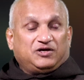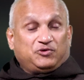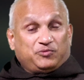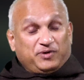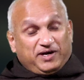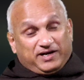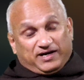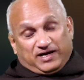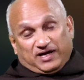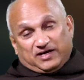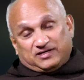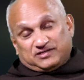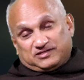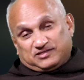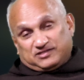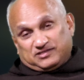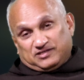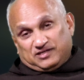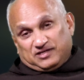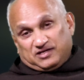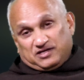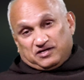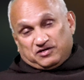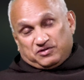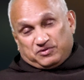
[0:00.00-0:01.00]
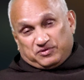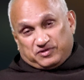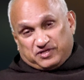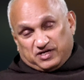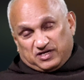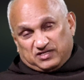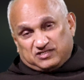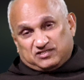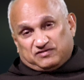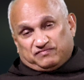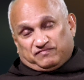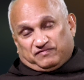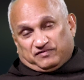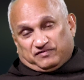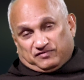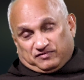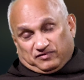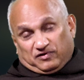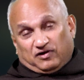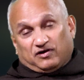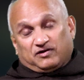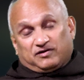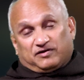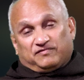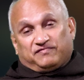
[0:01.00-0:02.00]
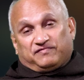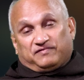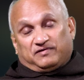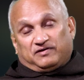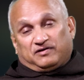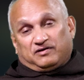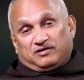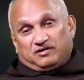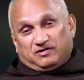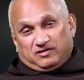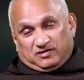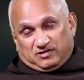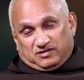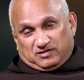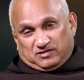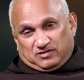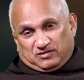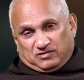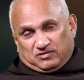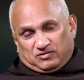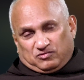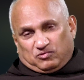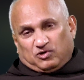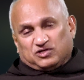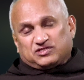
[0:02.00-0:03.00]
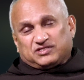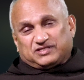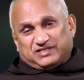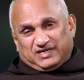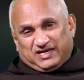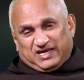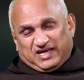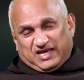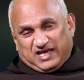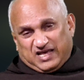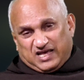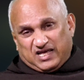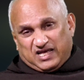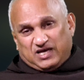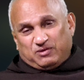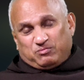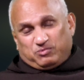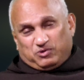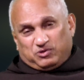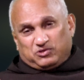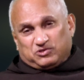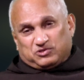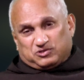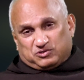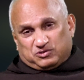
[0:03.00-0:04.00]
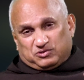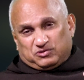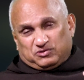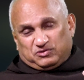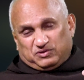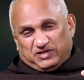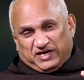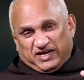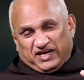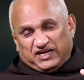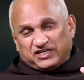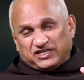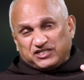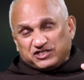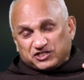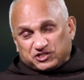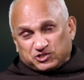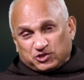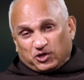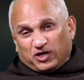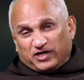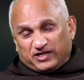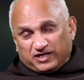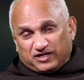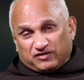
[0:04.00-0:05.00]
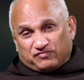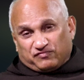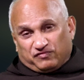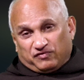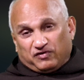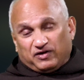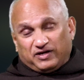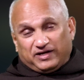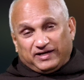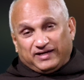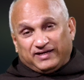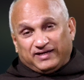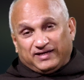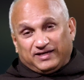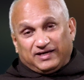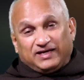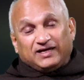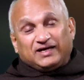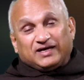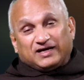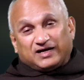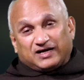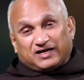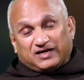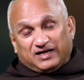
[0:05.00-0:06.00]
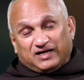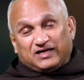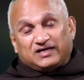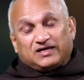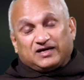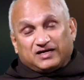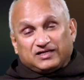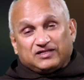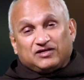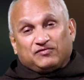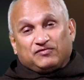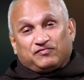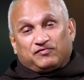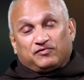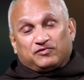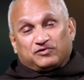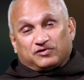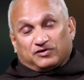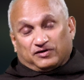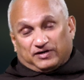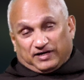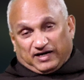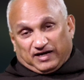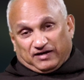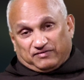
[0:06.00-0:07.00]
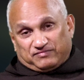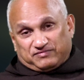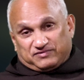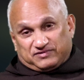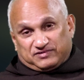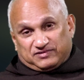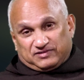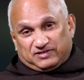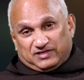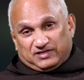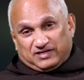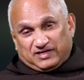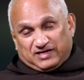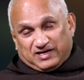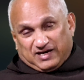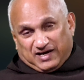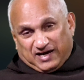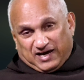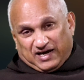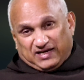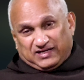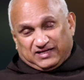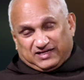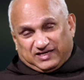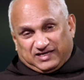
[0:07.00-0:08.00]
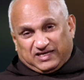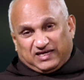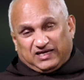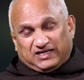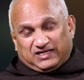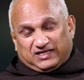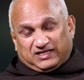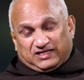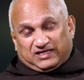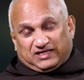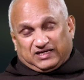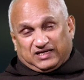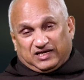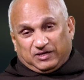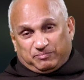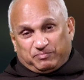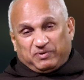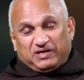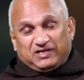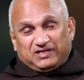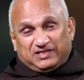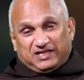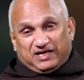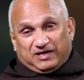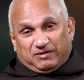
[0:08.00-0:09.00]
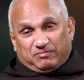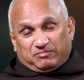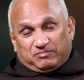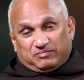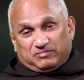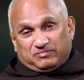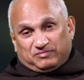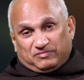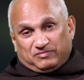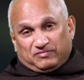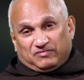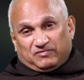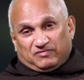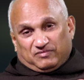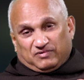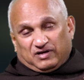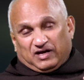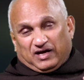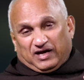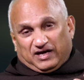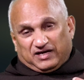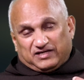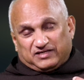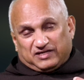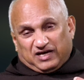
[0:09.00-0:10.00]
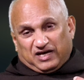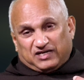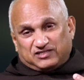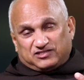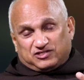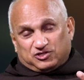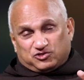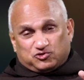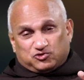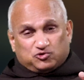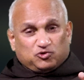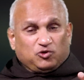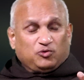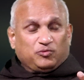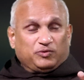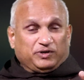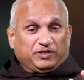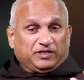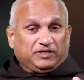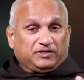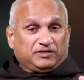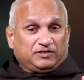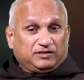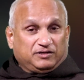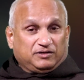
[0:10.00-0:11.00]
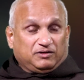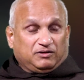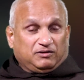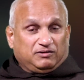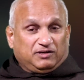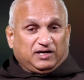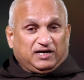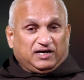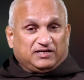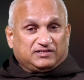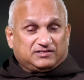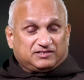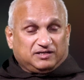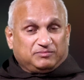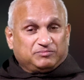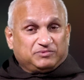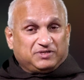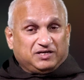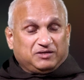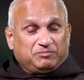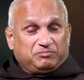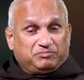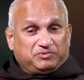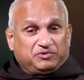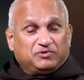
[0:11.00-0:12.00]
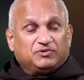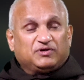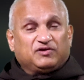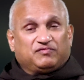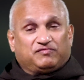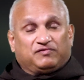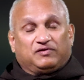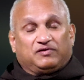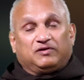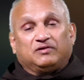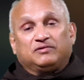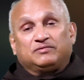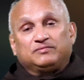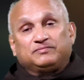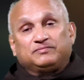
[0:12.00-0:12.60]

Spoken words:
Whereas this photographer was able to enjoy it fully, clicking the photographs and keeping them as a souvenir, as something beautiful.